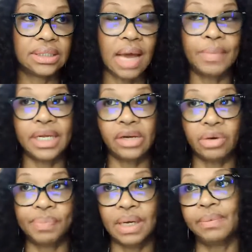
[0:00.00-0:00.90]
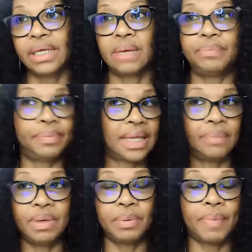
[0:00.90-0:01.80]
Dominican Republic,
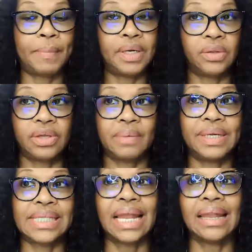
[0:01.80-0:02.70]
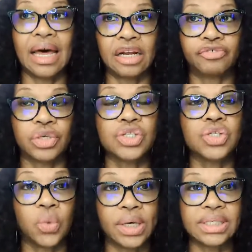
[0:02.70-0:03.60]
people probably don't think about it. It's a lot of
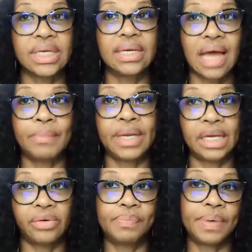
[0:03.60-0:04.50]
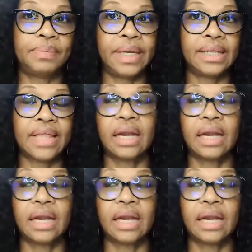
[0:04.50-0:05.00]
resorts in Dominican Republic